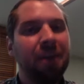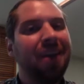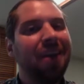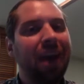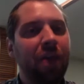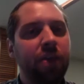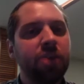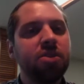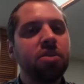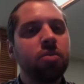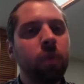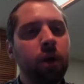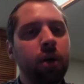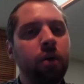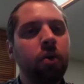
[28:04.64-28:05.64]
And this is
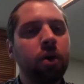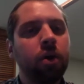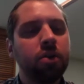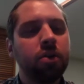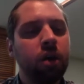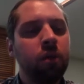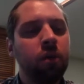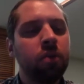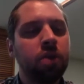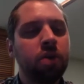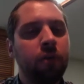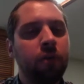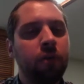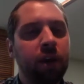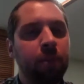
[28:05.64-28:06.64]
where neoconservatives
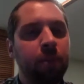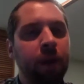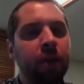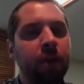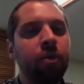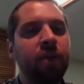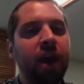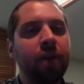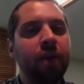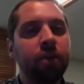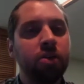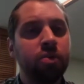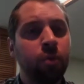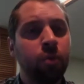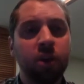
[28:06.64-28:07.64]
often get pinned with having
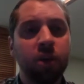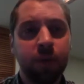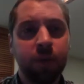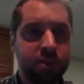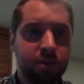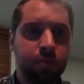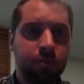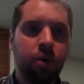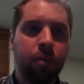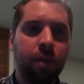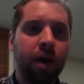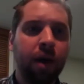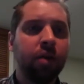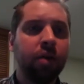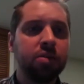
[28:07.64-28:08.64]
this more expansive foreign
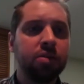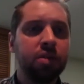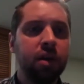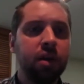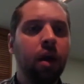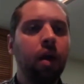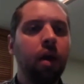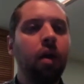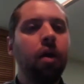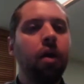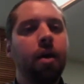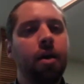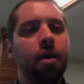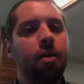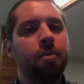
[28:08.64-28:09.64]
policy.
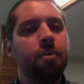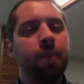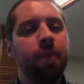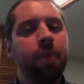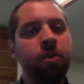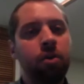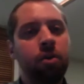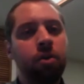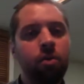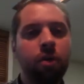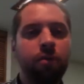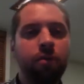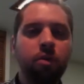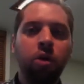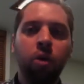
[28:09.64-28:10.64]
If
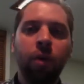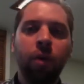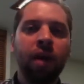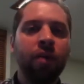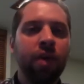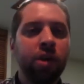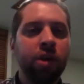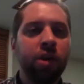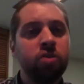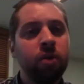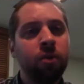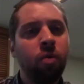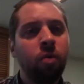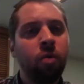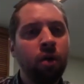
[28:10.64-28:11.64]
you go back in the history of
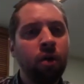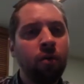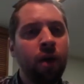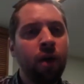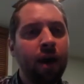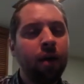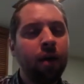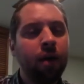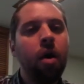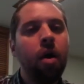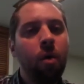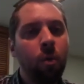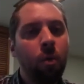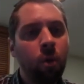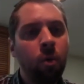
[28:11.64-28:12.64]
the war in Iraq,
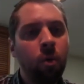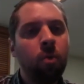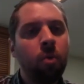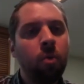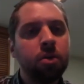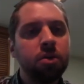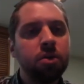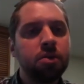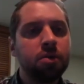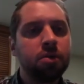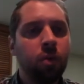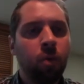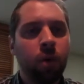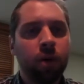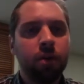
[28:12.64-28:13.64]
well, what was
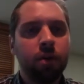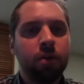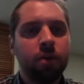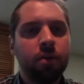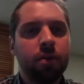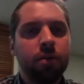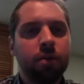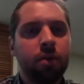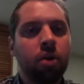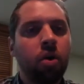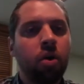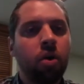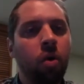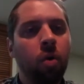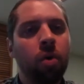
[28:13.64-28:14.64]
one of the
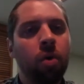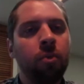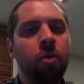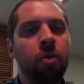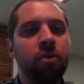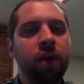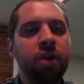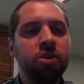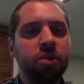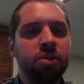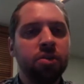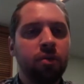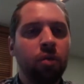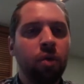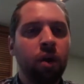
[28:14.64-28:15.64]
core
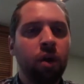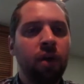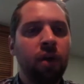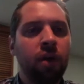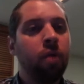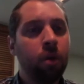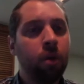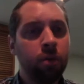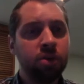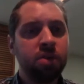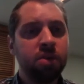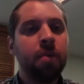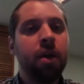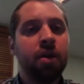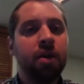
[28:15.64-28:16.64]
motivations of the war in Iraq? Well, it was
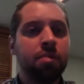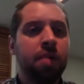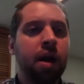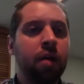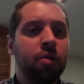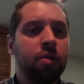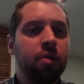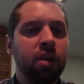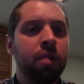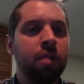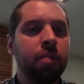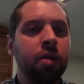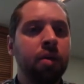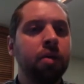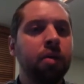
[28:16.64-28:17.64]
to make a democracy in the
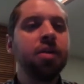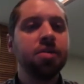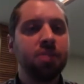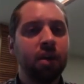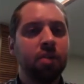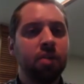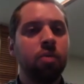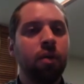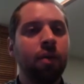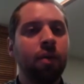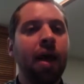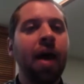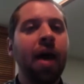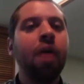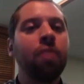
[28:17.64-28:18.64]
Middle East, to
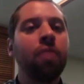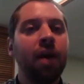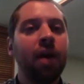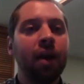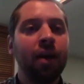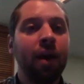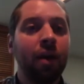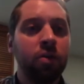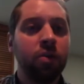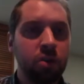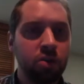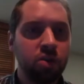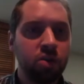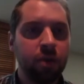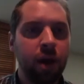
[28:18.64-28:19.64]
allow that ideology
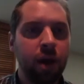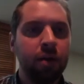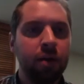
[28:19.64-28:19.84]
to spread,